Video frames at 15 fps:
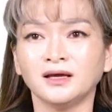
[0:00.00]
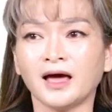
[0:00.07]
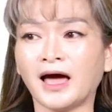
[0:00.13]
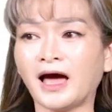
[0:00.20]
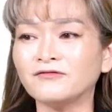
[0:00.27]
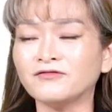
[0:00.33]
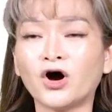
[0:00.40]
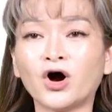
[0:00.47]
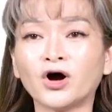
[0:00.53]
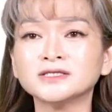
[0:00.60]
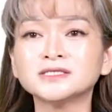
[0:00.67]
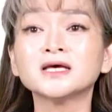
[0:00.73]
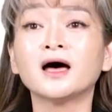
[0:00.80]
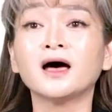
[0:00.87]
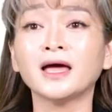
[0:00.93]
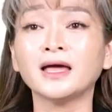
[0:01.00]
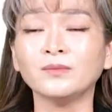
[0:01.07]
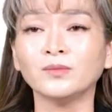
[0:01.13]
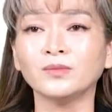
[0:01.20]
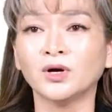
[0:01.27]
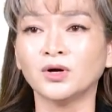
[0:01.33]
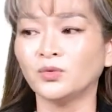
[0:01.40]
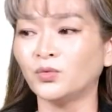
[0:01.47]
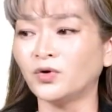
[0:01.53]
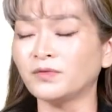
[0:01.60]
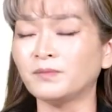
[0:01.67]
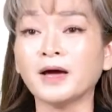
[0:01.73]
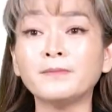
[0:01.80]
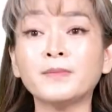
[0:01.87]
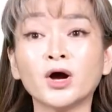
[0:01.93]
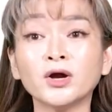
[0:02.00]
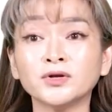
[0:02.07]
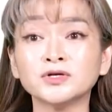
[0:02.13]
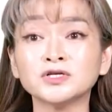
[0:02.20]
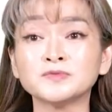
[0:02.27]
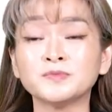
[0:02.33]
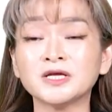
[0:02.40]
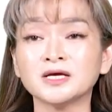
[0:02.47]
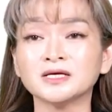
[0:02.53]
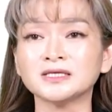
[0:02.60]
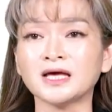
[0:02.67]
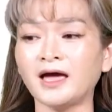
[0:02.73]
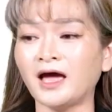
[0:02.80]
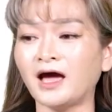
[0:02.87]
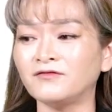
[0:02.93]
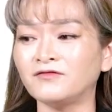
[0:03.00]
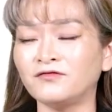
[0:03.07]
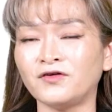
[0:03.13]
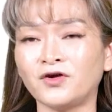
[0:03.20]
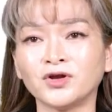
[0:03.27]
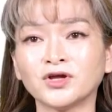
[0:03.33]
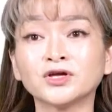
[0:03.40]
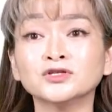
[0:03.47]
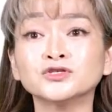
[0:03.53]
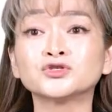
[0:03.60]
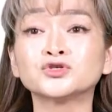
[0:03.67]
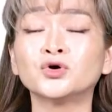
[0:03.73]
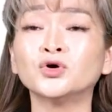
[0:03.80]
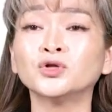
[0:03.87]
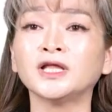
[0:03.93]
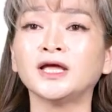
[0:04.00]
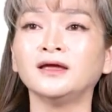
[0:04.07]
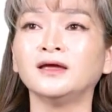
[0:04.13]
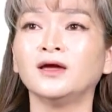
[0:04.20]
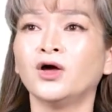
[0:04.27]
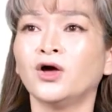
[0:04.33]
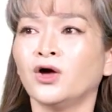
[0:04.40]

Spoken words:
have a hard time with my partners because I have a very controlling